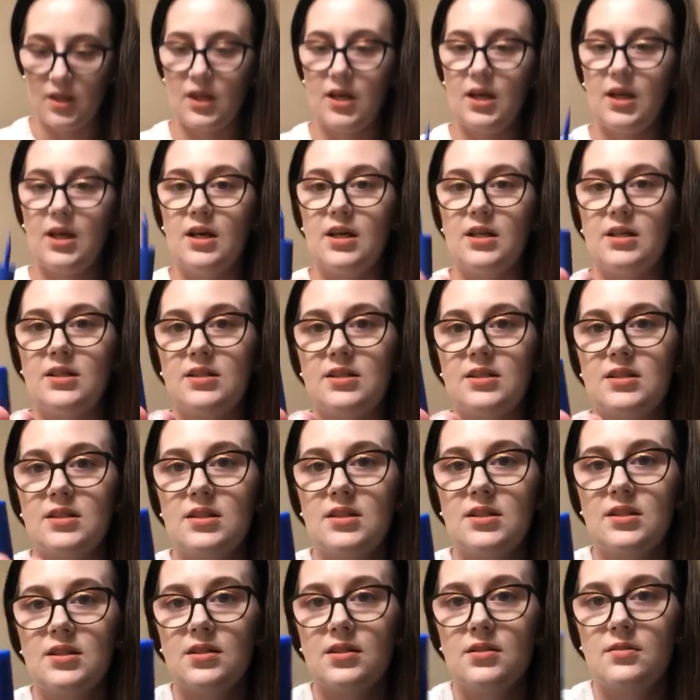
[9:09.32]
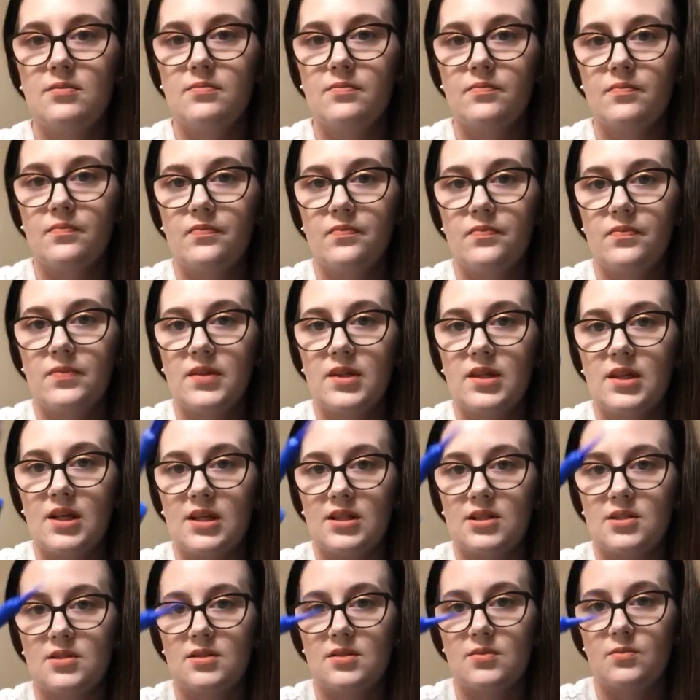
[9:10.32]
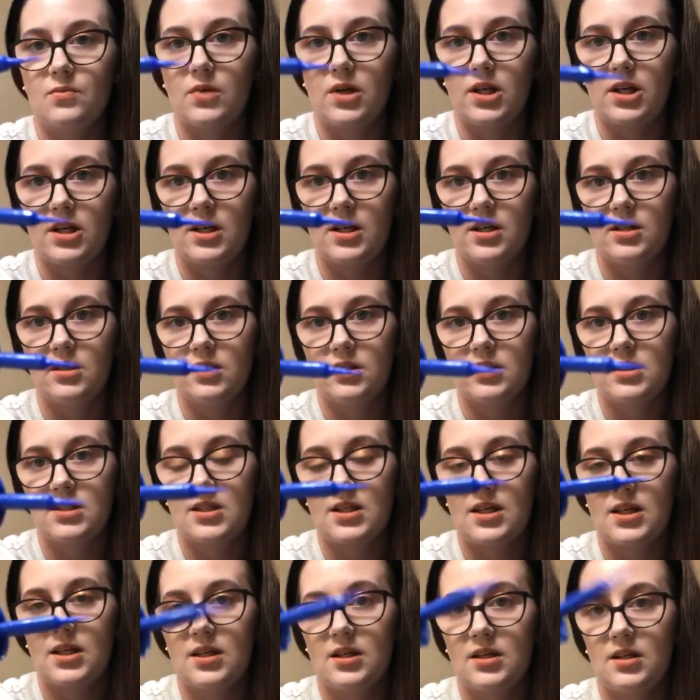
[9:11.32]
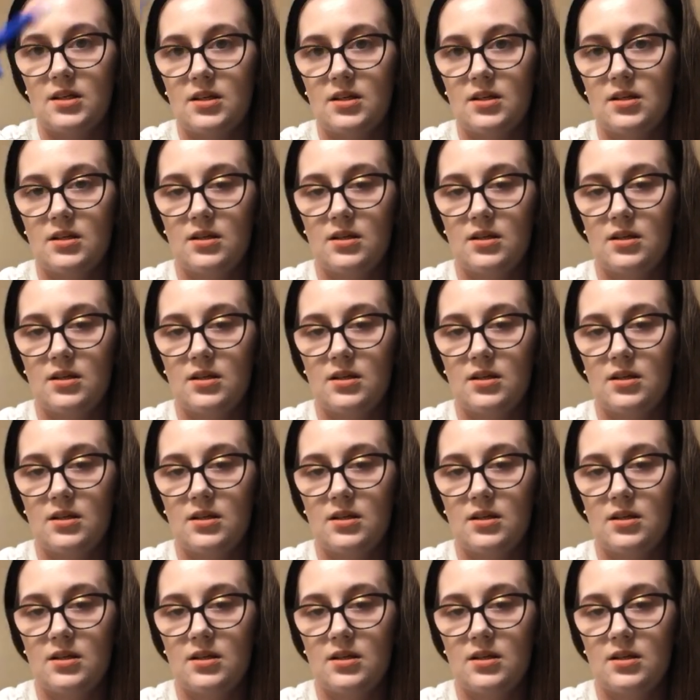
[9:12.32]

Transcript: And that's what it looks like.